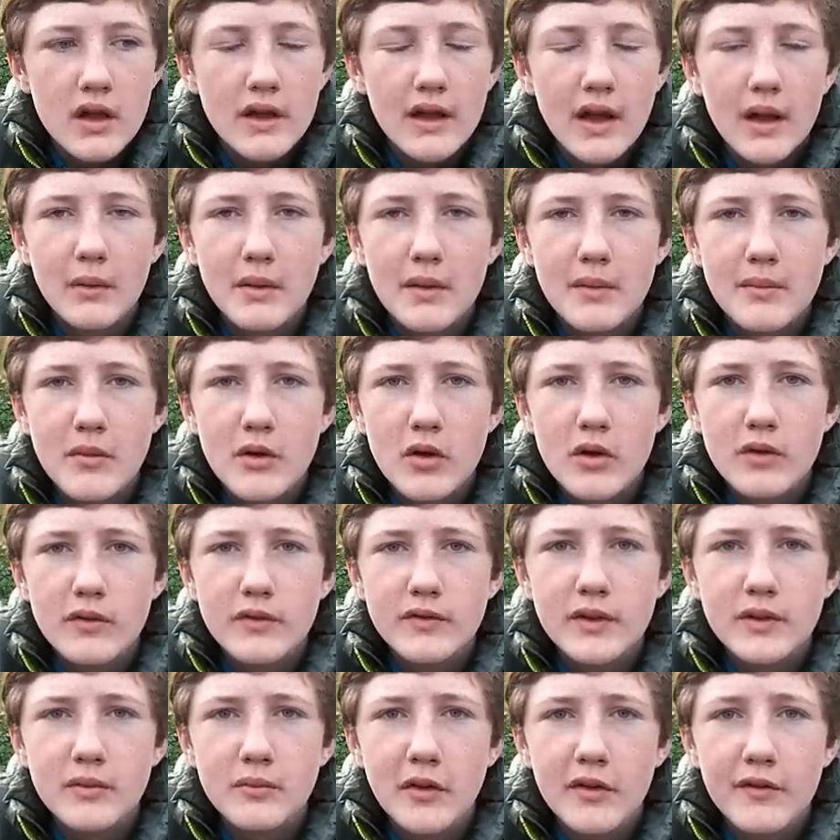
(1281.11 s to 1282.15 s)
Yeah, we
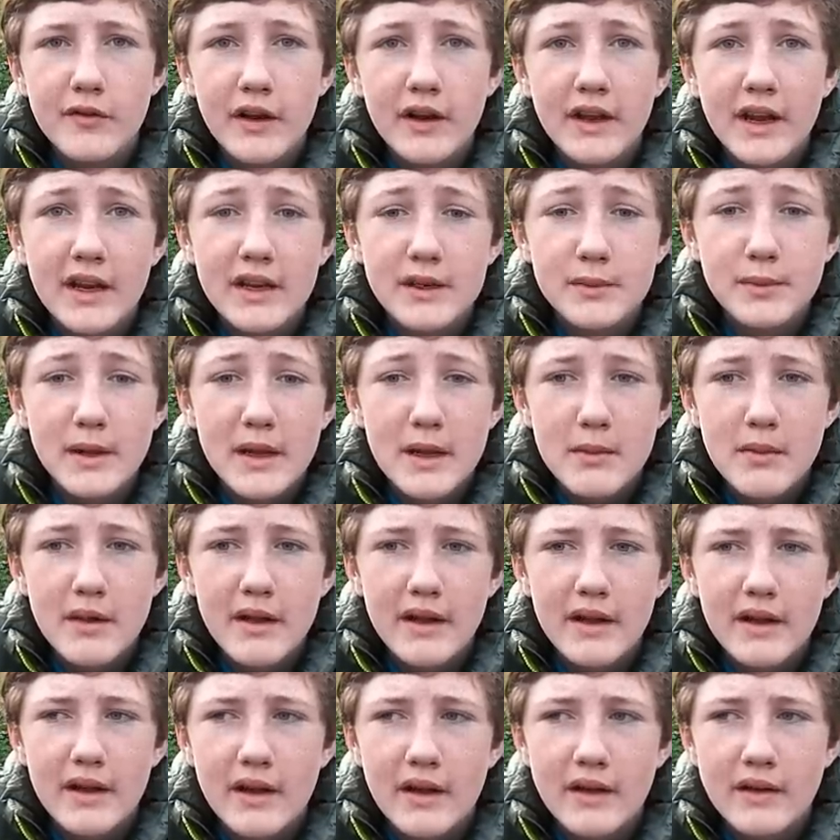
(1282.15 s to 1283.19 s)
moved and my friend had his
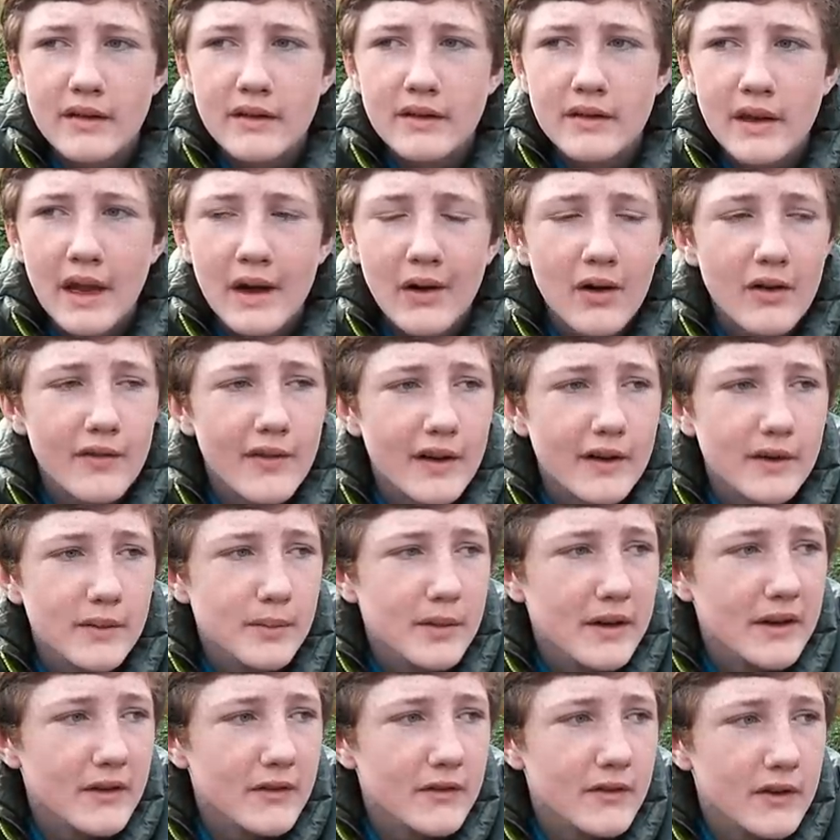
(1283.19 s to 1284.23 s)
PB, and now I've had the
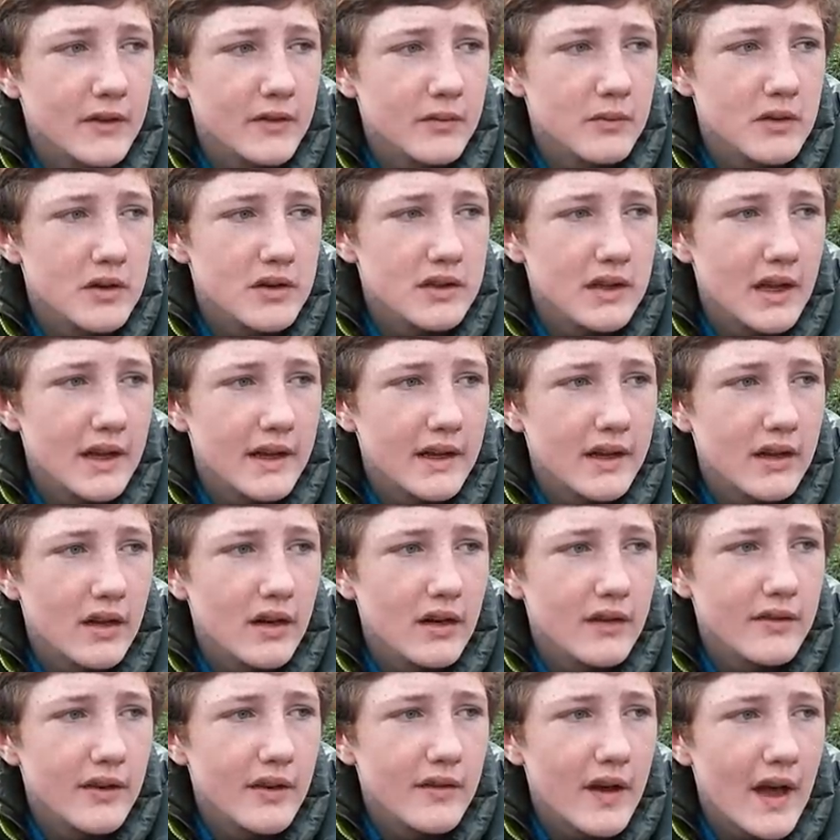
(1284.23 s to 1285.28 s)
biggest fish from this lake
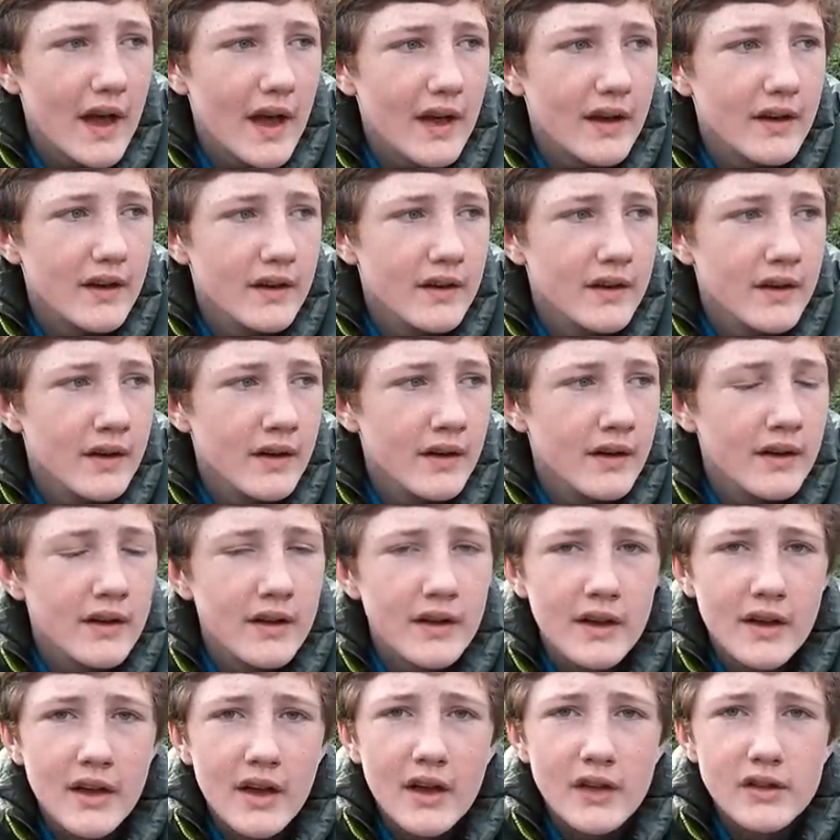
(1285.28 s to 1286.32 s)
I've ever had. And
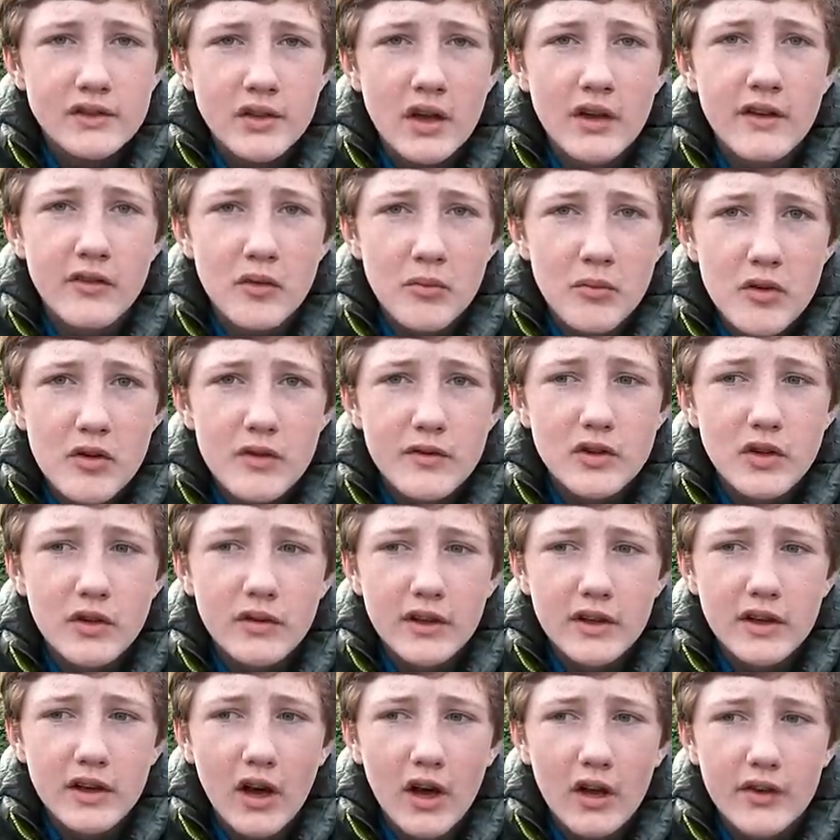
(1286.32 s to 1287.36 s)
so if it moves on
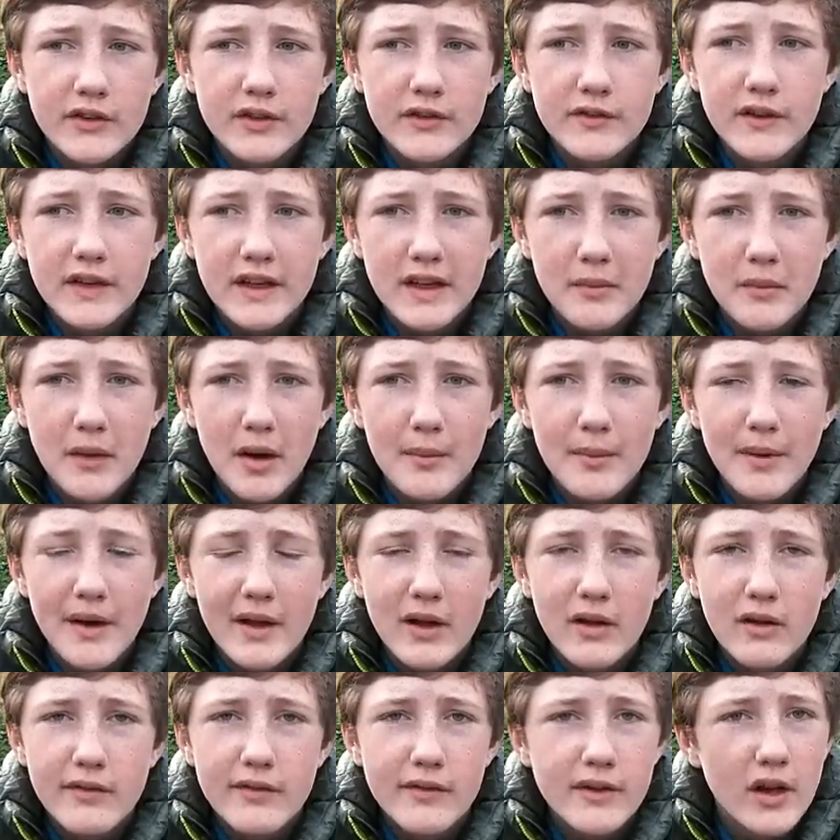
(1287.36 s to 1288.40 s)
the cards, you think it might
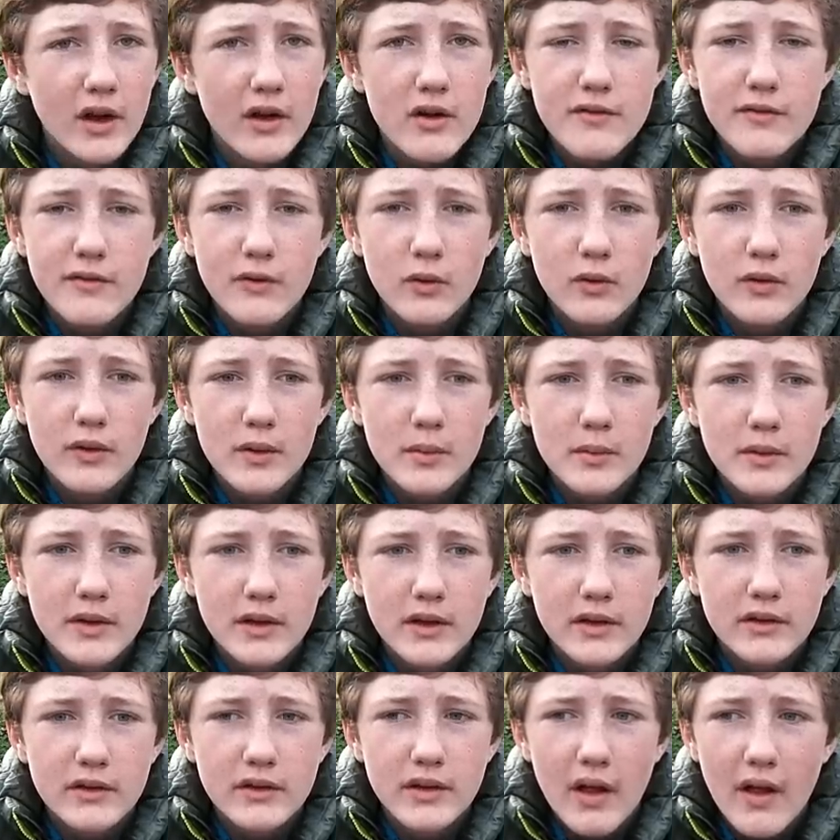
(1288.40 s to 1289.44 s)
pay off, go for it,
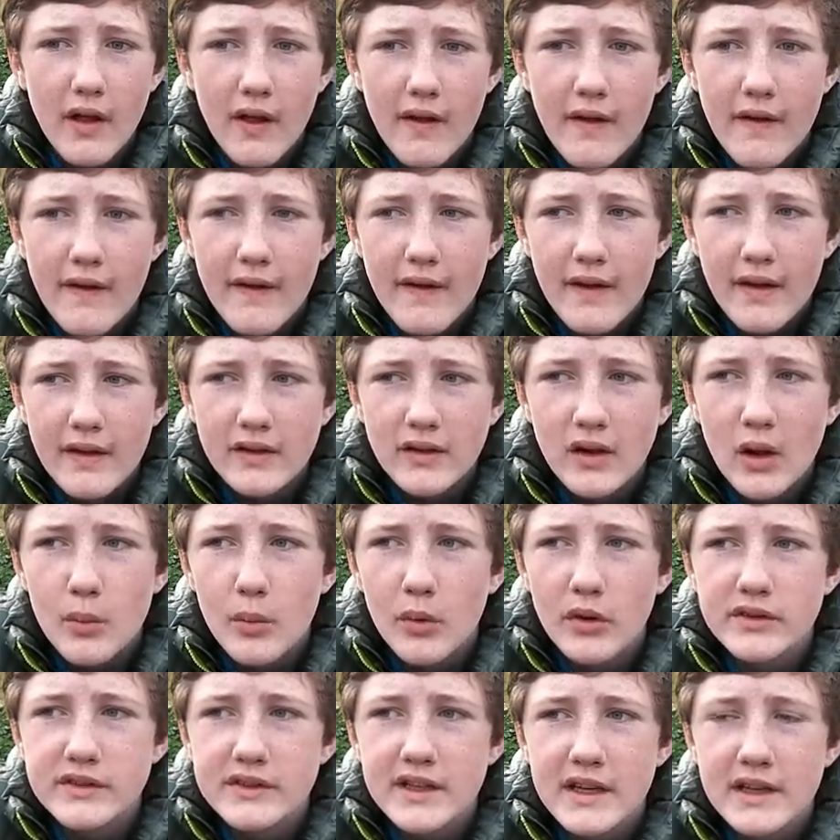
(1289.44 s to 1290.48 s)
because no
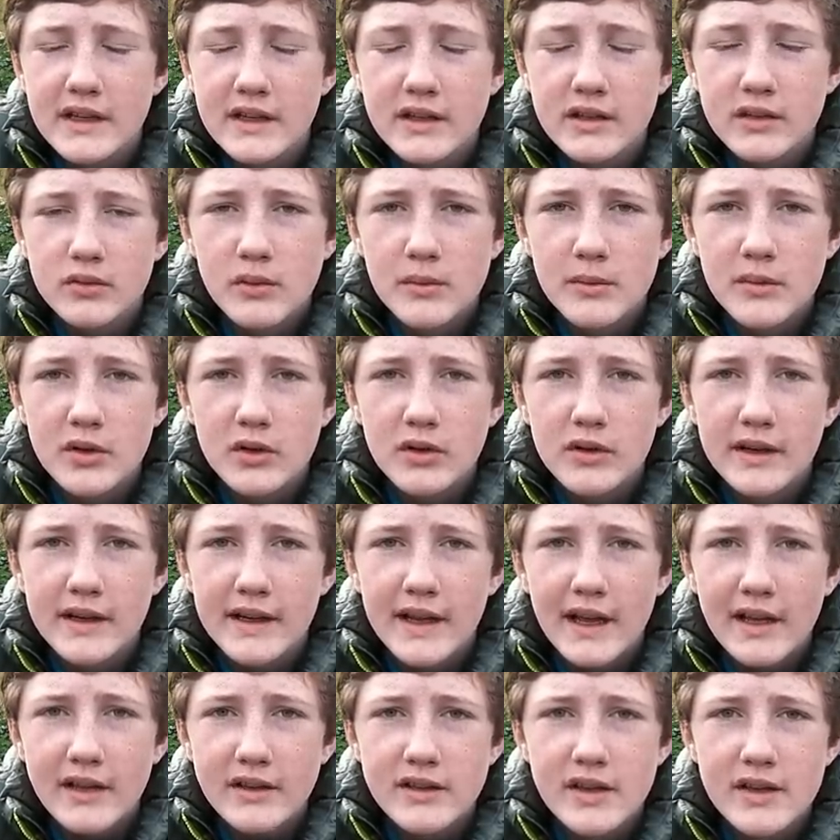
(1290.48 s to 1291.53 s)
point sitting in a swim you're not going
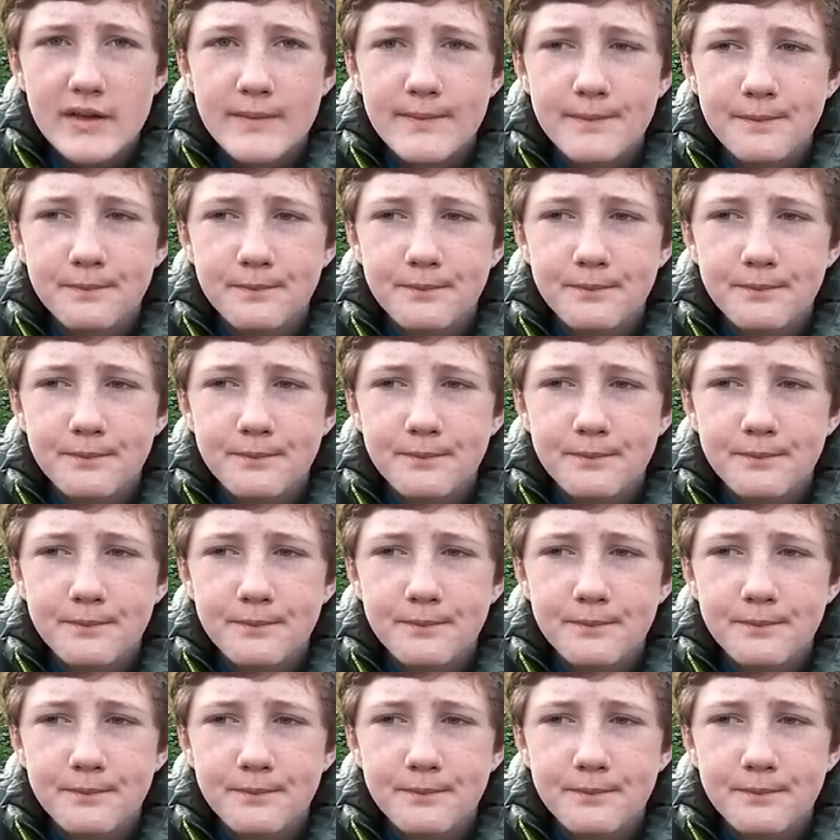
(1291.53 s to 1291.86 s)
to catch it.